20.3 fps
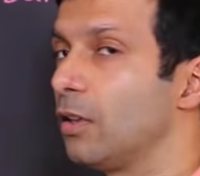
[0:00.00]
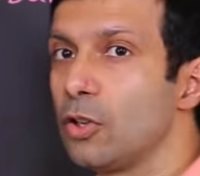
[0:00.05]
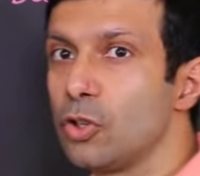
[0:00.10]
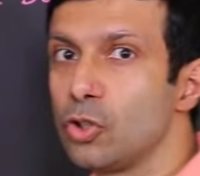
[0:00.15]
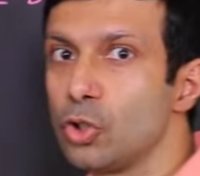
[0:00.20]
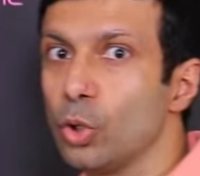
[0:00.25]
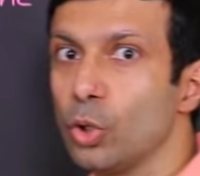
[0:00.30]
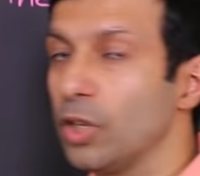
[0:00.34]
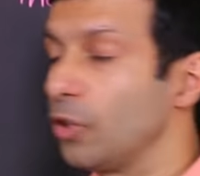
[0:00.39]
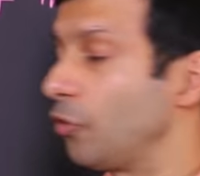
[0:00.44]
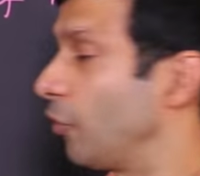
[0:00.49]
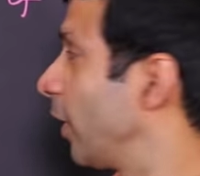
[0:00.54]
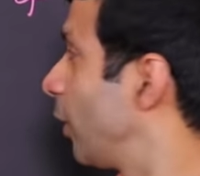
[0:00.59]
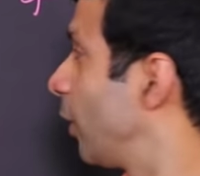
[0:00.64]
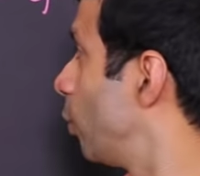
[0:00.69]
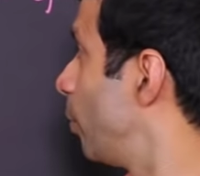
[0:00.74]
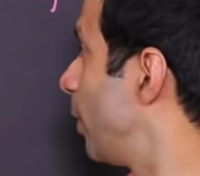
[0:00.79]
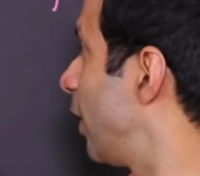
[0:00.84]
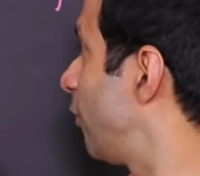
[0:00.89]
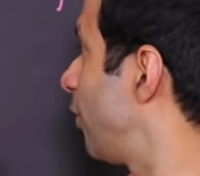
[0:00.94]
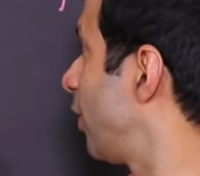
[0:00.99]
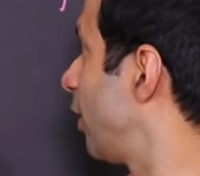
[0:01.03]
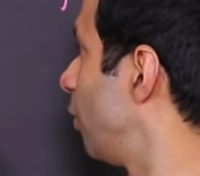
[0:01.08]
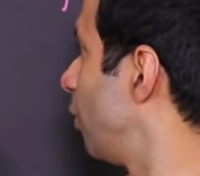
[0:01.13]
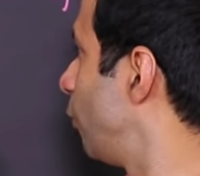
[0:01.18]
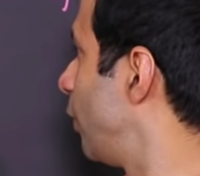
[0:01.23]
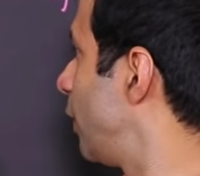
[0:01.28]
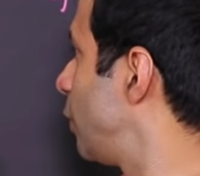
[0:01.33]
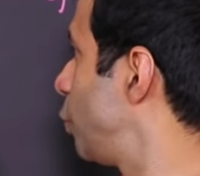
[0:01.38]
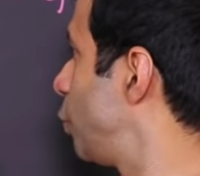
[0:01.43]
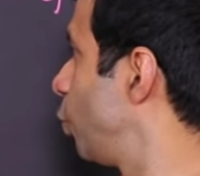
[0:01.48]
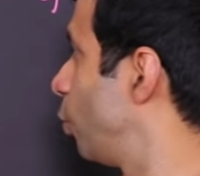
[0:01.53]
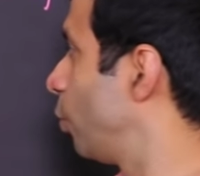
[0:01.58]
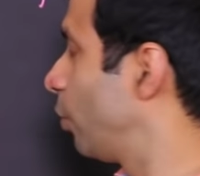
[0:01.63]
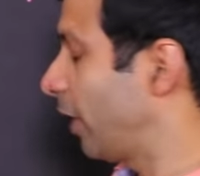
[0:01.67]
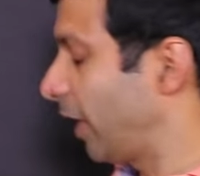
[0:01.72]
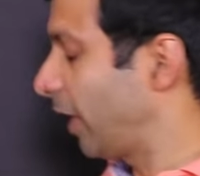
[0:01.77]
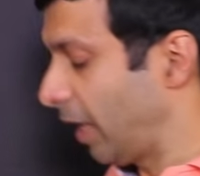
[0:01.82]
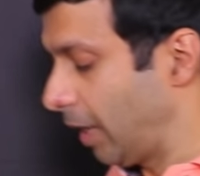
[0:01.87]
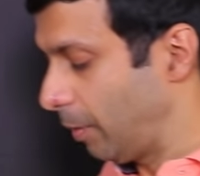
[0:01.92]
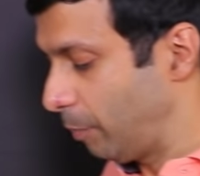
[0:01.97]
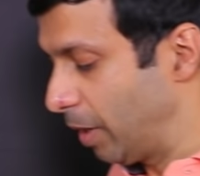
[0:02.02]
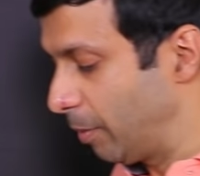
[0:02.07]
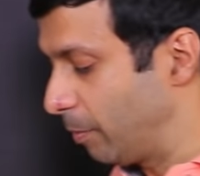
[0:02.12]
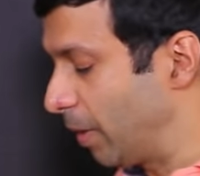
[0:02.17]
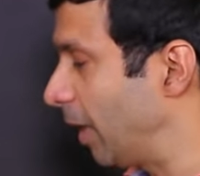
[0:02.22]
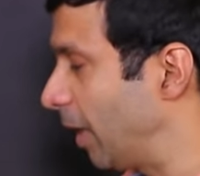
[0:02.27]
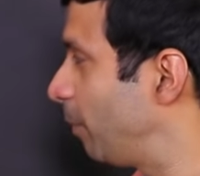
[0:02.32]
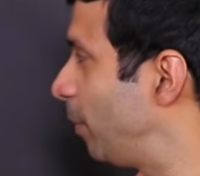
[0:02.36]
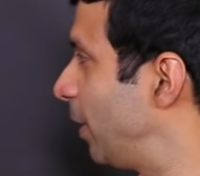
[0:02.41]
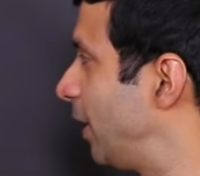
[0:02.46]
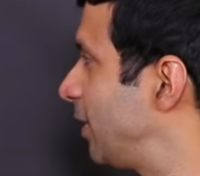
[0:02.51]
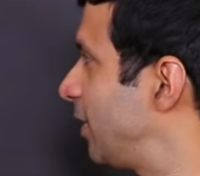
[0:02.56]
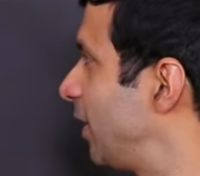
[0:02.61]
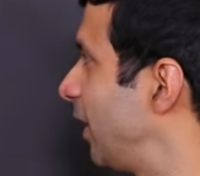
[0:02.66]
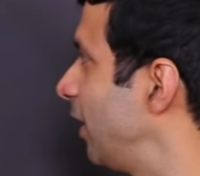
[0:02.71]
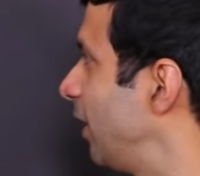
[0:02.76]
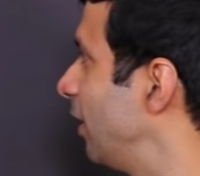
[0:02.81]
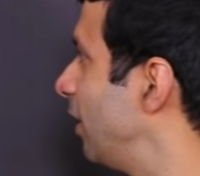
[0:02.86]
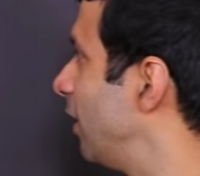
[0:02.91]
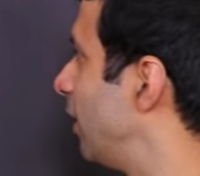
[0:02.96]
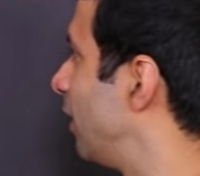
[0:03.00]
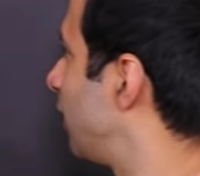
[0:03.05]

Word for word: So the trigonometrical ratio AB by BC